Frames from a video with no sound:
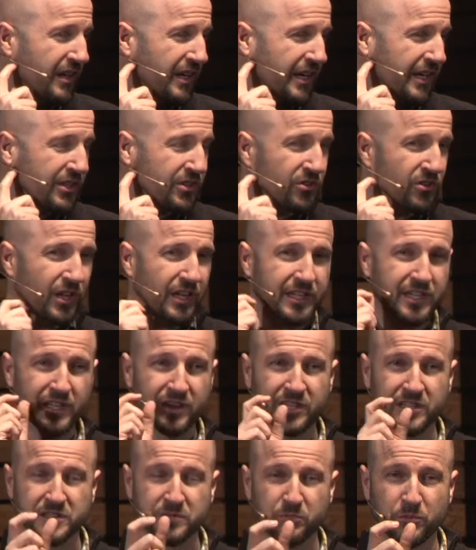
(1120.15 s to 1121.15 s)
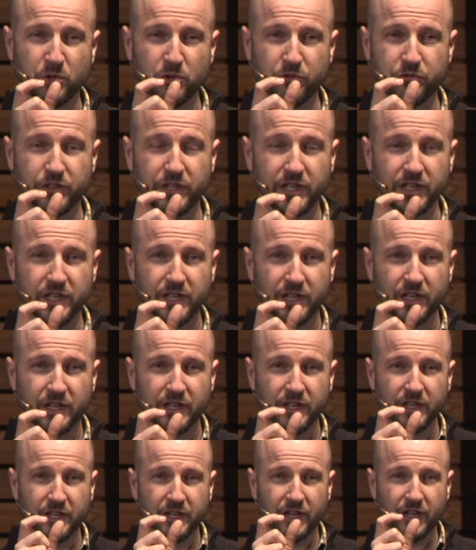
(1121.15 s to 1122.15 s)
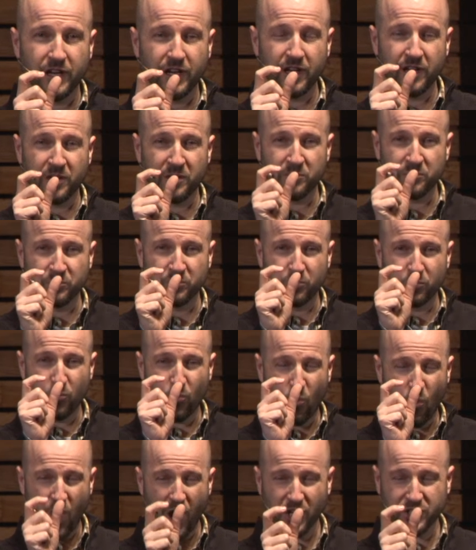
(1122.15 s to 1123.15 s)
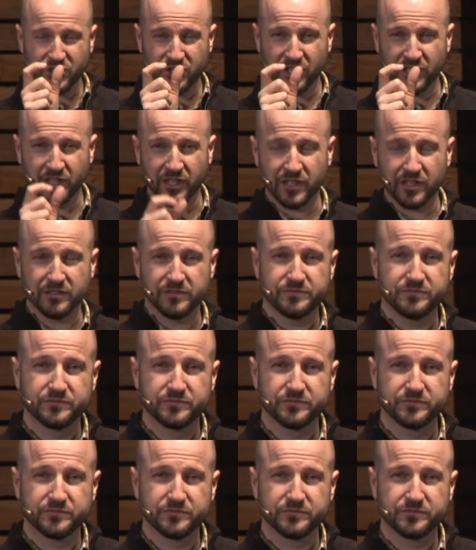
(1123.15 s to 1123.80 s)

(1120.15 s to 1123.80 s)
And you're, like, in this movie watching it.